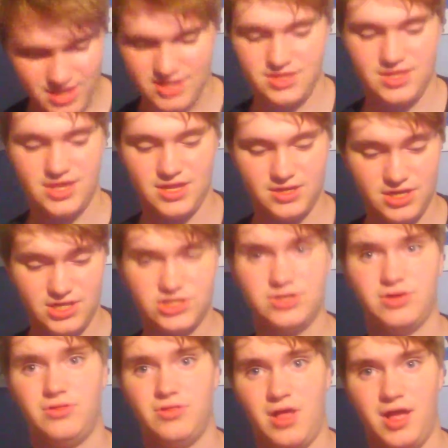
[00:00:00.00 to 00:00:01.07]
in the
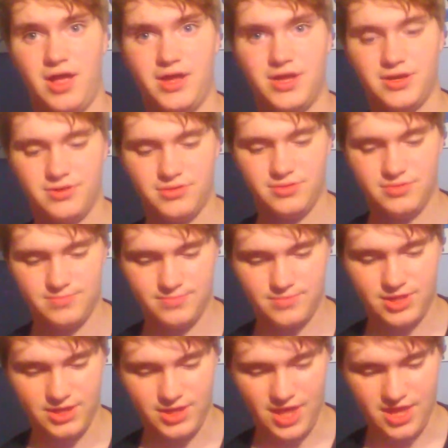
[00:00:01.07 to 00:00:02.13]
initial line
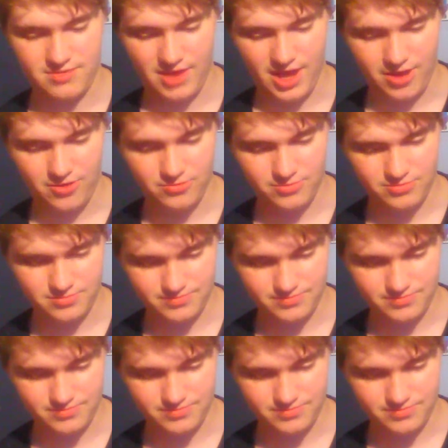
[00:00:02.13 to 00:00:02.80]
that came out.